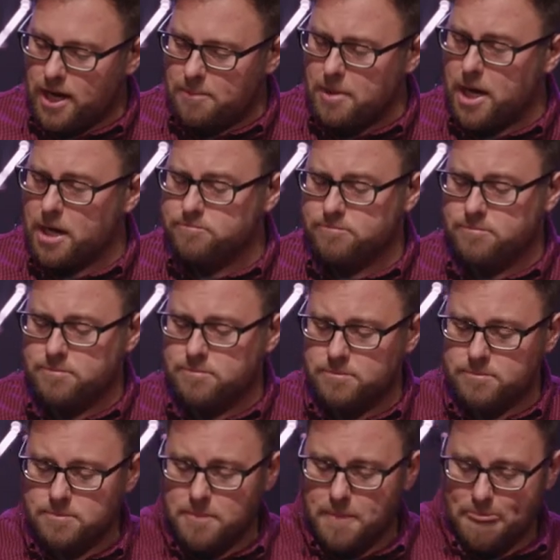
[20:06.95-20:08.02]
Amen.
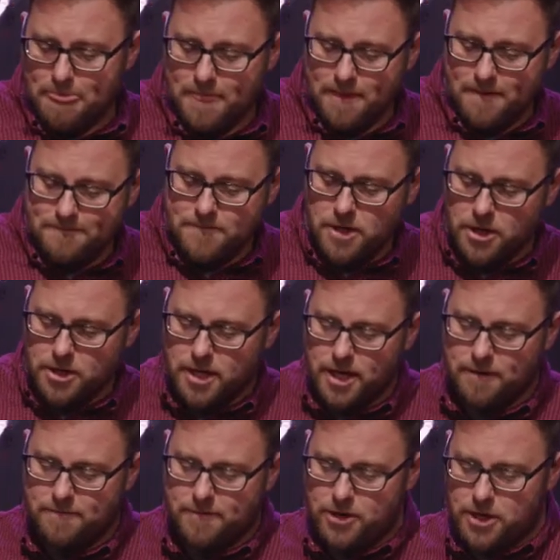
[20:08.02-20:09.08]

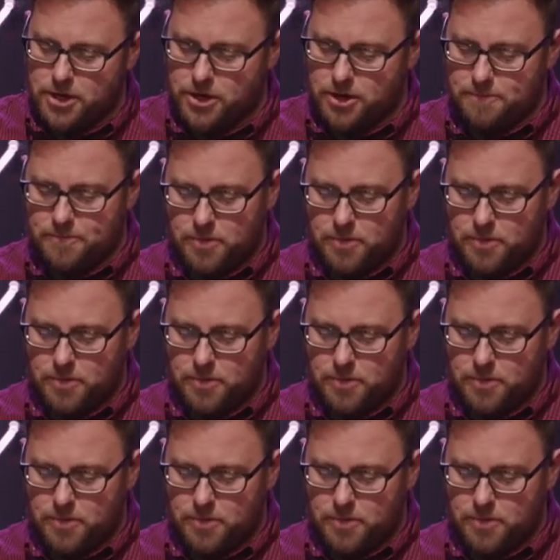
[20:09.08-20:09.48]
Okay, very good.